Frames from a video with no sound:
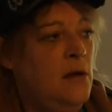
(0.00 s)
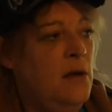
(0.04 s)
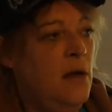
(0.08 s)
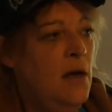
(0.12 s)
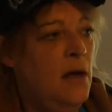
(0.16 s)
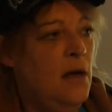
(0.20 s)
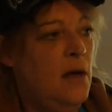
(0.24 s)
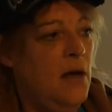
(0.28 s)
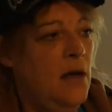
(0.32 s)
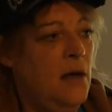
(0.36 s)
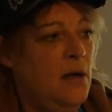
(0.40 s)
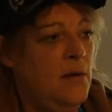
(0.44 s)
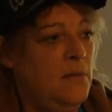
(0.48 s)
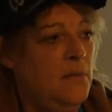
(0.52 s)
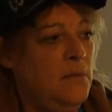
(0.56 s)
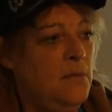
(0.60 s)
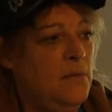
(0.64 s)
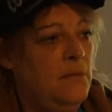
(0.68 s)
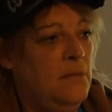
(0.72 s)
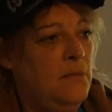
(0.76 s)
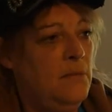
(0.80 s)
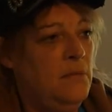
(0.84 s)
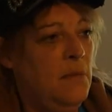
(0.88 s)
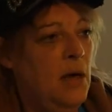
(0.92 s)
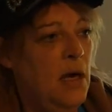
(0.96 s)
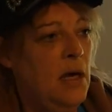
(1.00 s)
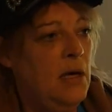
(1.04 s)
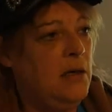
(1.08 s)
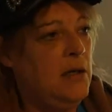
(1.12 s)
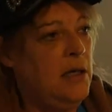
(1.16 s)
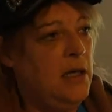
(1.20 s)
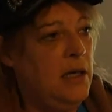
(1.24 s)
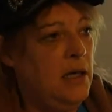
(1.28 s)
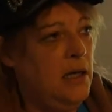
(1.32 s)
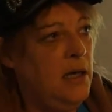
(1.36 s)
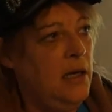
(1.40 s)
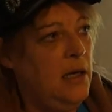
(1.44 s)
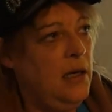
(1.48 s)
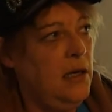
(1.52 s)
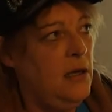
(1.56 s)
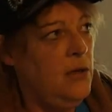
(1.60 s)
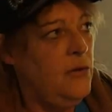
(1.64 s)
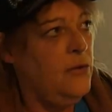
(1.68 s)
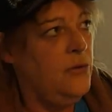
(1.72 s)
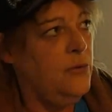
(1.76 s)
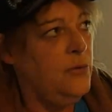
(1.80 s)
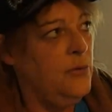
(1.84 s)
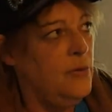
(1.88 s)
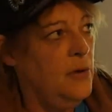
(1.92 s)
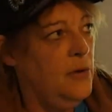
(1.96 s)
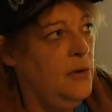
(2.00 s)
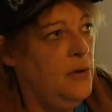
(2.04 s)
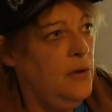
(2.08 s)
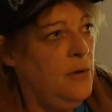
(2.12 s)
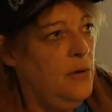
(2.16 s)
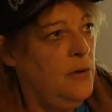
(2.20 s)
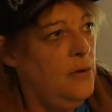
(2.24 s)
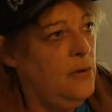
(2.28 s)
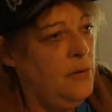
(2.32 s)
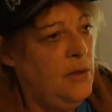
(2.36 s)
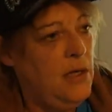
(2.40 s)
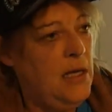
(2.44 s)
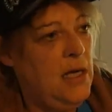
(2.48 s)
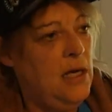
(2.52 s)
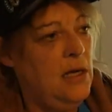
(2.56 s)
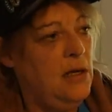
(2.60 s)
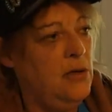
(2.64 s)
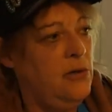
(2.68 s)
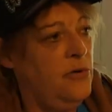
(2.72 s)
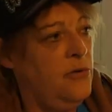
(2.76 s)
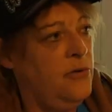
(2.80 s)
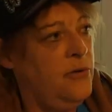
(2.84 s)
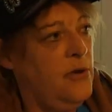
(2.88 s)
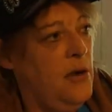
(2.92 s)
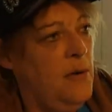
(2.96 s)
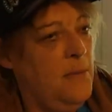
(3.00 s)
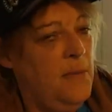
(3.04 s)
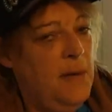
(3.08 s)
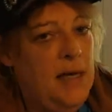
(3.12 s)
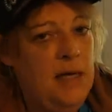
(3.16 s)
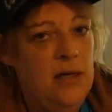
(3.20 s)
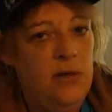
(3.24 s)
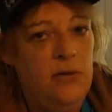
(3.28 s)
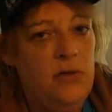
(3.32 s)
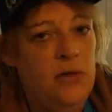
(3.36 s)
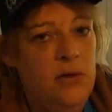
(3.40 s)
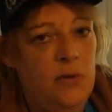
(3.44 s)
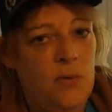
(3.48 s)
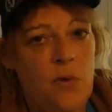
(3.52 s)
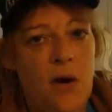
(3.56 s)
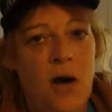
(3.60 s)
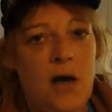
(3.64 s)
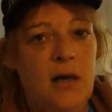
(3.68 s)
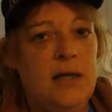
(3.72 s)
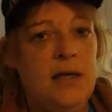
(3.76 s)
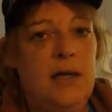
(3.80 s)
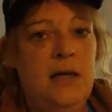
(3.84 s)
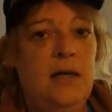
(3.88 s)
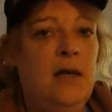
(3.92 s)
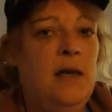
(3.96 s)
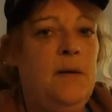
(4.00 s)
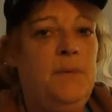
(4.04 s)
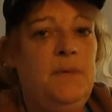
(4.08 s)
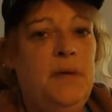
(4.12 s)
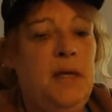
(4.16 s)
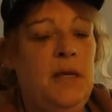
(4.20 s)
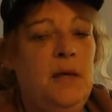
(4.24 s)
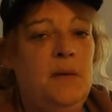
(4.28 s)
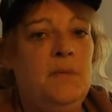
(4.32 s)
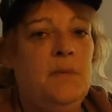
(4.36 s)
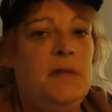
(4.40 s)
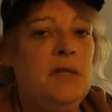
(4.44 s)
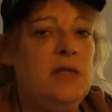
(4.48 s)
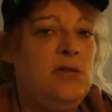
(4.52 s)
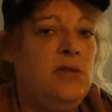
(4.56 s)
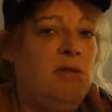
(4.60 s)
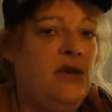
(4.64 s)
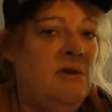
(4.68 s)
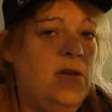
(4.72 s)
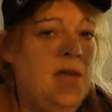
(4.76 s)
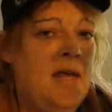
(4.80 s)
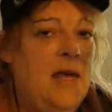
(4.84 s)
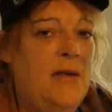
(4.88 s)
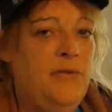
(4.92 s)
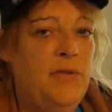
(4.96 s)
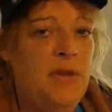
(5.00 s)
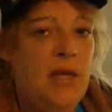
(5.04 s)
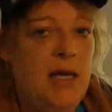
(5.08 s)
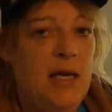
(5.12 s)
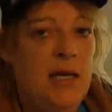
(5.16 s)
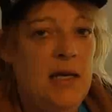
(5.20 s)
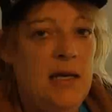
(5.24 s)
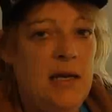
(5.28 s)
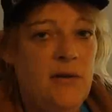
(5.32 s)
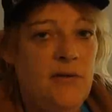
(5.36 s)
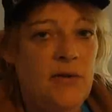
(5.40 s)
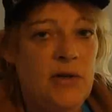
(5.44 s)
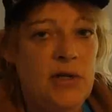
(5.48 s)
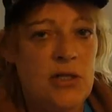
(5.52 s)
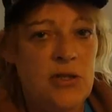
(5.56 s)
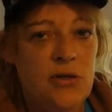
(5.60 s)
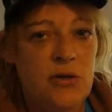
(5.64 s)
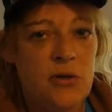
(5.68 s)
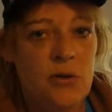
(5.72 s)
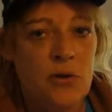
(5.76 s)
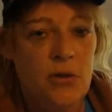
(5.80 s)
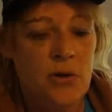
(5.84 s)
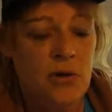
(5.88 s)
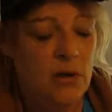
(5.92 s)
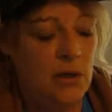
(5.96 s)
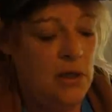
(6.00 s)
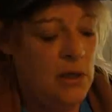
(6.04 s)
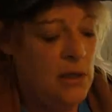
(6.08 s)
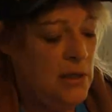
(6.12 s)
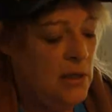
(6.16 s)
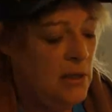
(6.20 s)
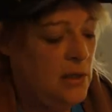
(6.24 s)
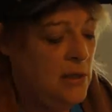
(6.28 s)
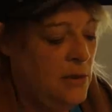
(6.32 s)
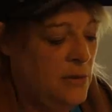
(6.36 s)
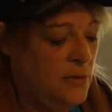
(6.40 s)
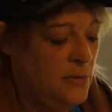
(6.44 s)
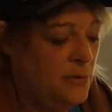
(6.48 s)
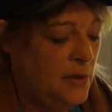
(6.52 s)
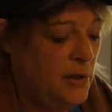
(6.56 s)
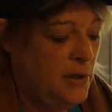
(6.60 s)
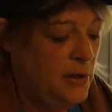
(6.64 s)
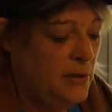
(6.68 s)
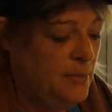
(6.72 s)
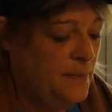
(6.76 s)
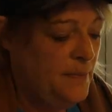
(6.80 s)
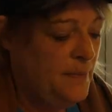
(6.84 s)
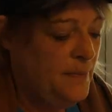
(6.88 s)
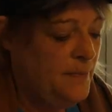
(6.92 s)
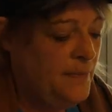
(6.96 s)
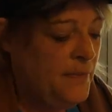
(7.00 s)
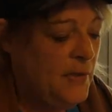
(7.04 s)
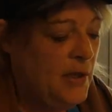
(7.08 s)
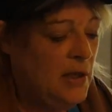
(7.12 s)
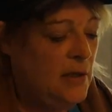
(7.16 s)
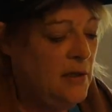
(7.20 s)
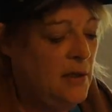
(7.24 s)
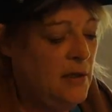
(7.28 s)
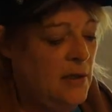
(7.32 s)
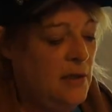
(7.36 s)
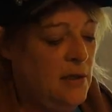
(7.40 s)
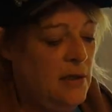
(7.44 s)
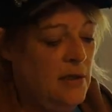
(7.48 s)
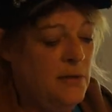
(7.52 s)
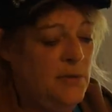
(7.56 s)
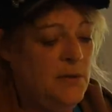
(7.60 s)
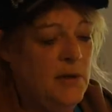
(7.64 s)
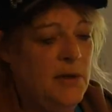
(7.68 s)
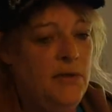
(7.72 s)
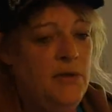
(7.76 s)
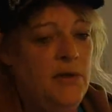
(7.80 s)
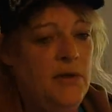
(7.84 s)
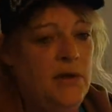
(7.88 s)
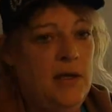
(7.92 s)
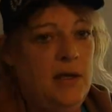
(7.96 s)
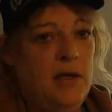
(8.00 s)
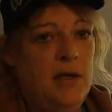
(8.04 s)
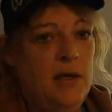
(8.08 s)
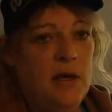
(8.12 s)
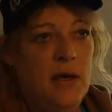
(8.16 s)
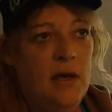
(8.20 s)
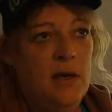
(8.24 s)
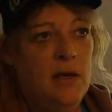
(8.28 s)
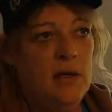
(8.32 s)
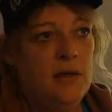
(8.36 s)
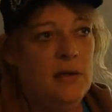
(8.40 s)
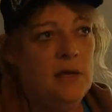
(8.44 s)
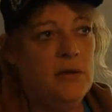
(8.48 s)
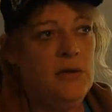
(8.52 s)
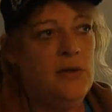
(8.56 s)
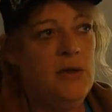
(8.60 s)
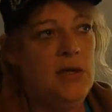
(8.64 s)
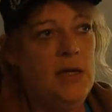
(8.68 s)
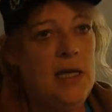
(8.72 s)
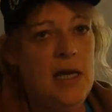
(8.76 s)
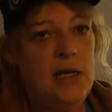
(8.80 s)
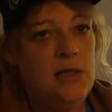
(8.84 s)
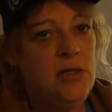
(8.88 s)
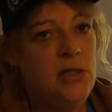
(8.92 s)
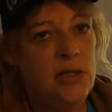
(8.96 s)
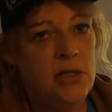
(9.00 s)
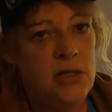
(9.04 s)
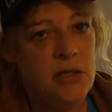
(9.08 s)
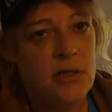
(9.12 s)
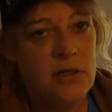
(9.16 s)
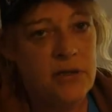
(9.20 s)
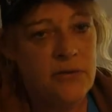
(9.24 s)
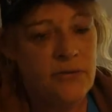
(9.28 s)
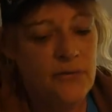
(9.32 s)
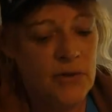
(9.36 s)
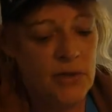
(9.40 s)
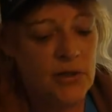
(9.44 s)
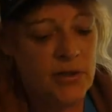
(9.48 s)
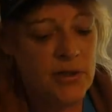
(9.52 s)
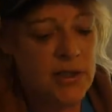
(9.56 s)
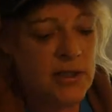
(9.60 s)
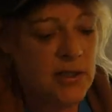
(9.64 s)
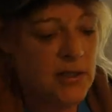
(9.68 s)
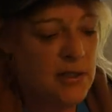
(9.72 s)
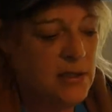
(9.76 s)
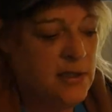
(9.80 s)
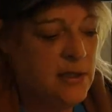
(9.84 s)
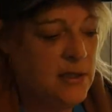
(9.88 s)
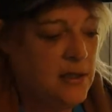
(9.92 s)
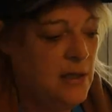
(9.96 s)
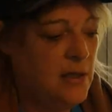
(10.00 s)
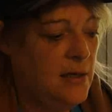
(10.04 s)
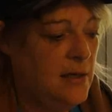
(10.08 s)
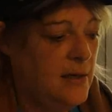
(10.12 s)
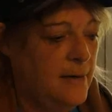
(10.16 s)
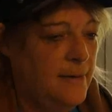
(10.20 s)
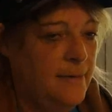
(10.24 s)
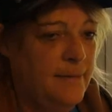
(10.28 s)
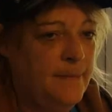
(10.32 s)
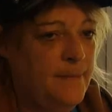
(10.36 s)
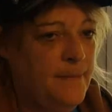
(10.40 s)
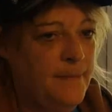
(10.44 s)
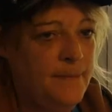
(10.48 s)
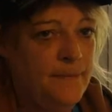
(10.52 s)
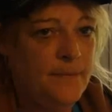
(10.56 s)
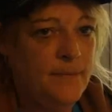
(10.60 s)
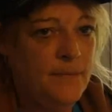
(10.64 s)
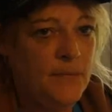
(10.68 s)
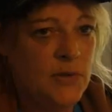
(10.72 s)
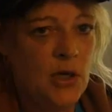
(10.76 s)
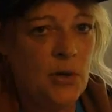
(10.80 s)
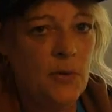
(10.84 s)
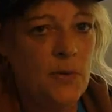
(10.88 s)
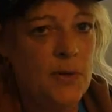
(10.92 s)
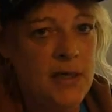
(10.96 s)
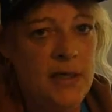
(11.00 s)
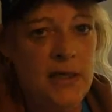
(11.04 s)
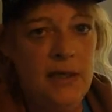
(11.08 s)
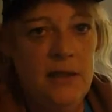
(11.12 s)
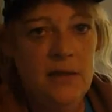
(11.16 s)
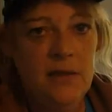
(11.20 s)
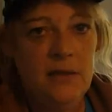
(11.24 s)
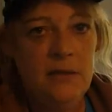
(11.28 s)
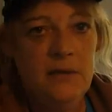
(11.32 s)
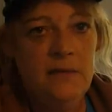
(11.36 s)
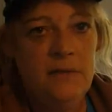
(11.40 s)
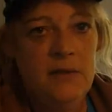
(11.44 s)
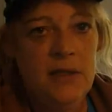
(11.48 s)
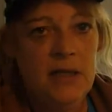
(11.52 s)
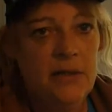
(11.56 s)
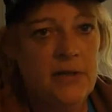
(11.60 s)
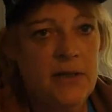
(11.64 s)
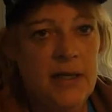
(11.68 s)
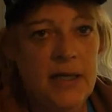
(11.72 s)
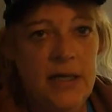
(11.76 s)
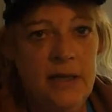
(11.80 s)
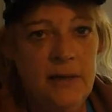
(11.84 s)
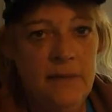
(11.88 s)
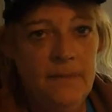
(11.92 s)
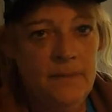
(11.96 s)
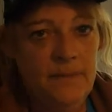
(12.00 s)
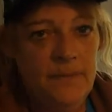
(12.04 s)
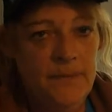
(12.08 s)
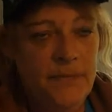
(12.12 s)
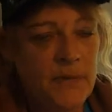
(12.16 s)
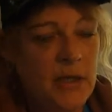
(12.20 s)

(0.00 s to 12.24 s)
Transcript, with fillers: um, monkey, through Neanderthal man, to walking up humans. You know, that thing in every school room with the uh, creationist versus the Darwinian theory.